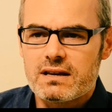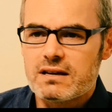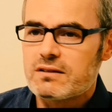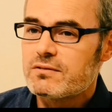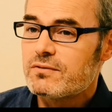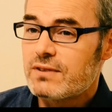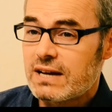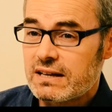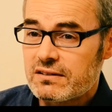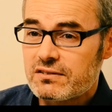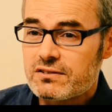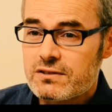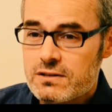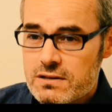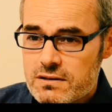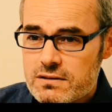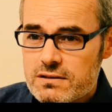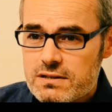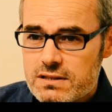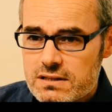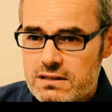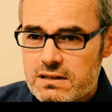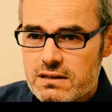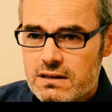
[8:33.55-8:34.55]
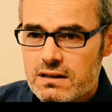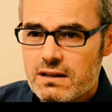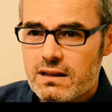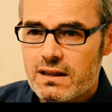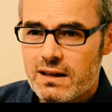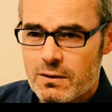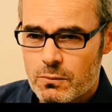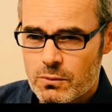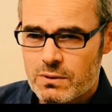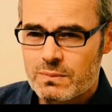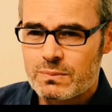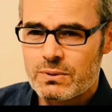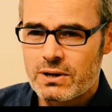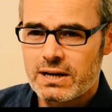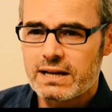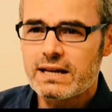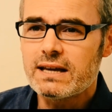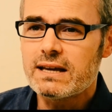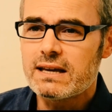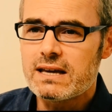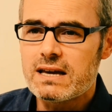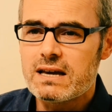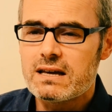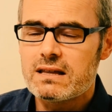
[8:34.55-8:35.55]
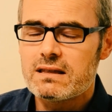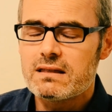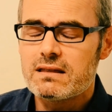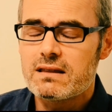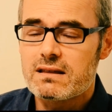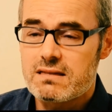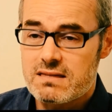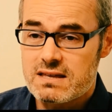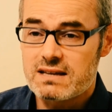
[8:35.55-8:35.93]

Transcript: the investors that we're bringing in,